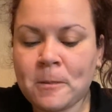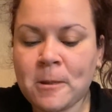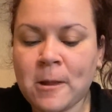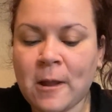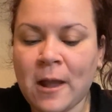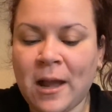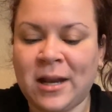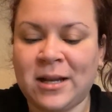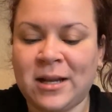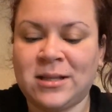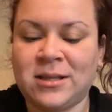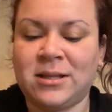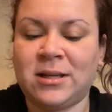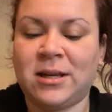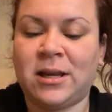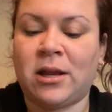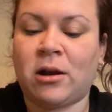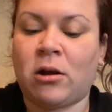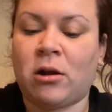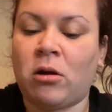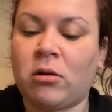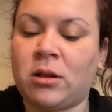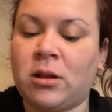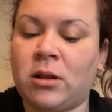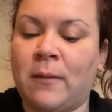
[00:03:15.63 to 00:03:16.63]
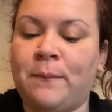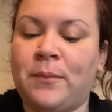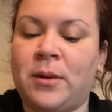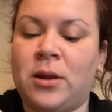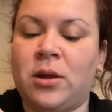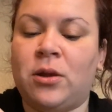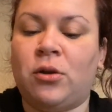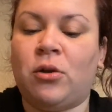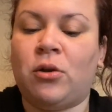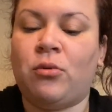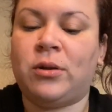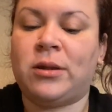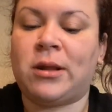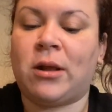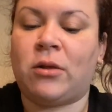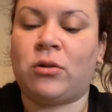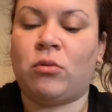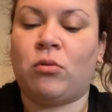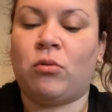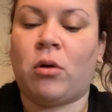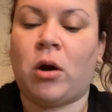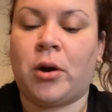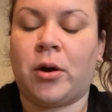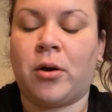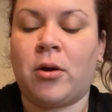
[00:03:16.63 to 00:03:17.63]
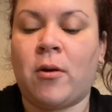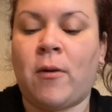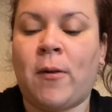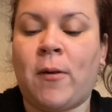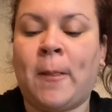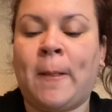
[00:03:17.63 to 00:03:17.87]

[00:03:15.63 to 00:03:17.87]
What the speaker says: And it doesn't get all clumpy, you know, without the water